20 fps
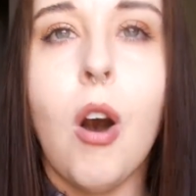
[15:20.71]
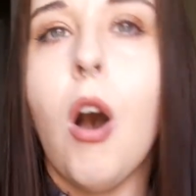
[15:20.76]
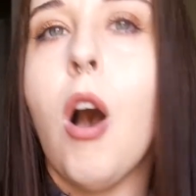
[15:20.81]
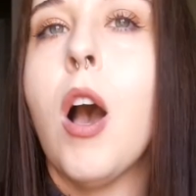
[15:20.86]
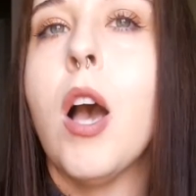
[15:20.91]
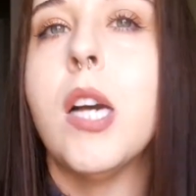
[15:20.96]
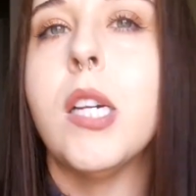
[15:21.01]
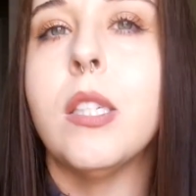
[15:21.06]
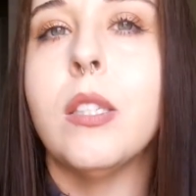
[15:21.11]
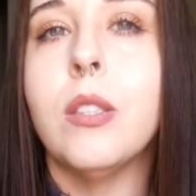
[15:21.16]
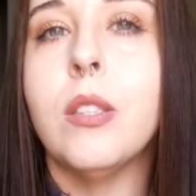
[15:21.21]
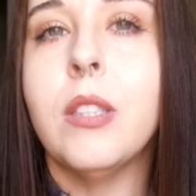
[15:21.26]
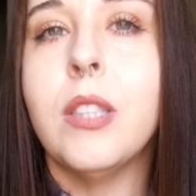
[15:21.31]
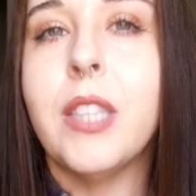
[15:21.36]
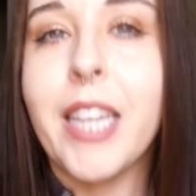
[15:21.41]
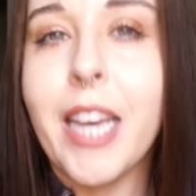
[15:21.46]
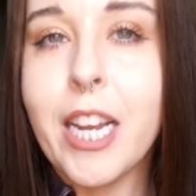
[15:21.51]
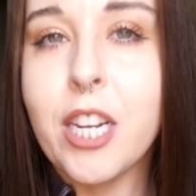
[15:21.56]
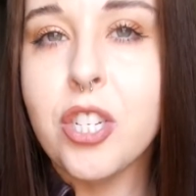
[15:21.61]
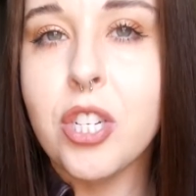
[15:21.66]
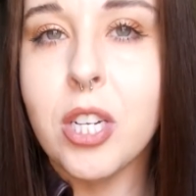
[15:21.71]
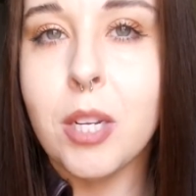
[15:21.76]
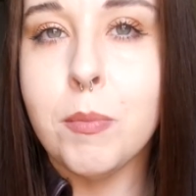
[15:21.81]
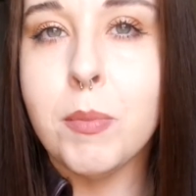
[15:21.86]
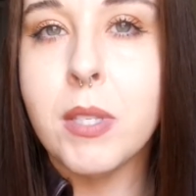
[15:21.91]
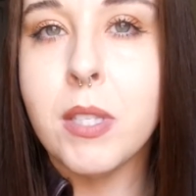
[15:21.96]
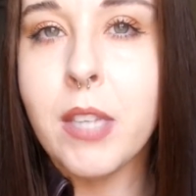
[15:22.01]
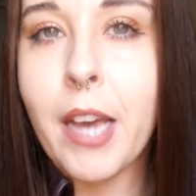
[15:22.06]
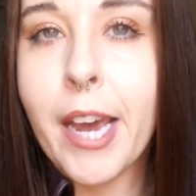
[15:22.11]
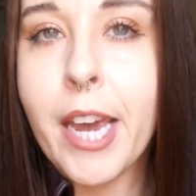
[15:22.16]
on the H&M
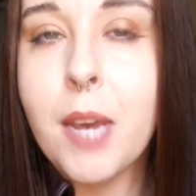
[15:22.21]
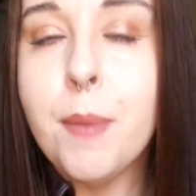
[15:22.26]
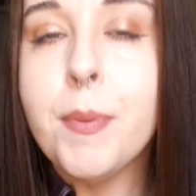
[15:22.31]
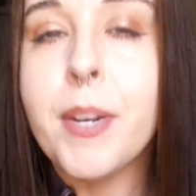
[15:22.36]
site,